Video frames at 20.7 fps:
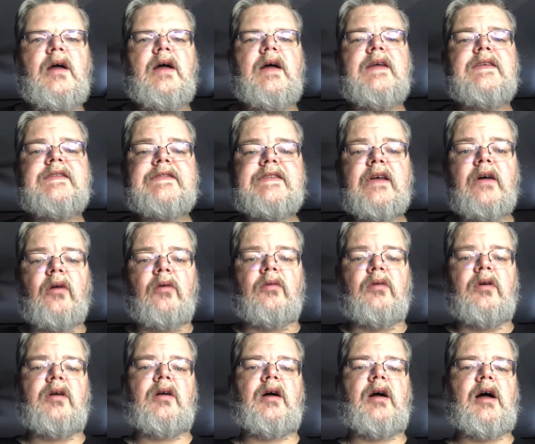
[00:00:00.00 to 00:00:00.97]

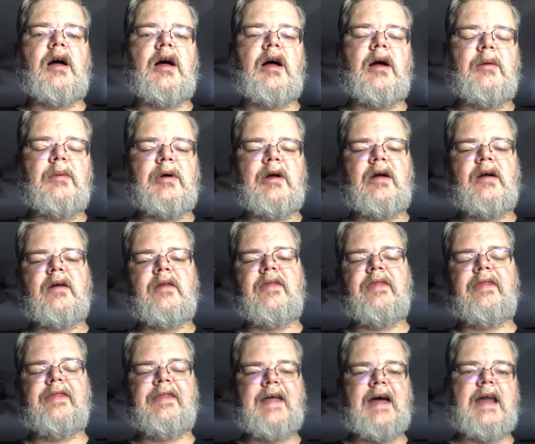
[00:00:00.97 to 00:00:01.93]
So,
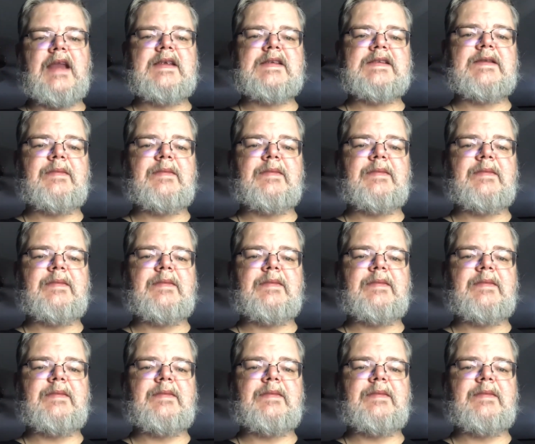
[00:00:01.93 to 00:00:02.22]
that is the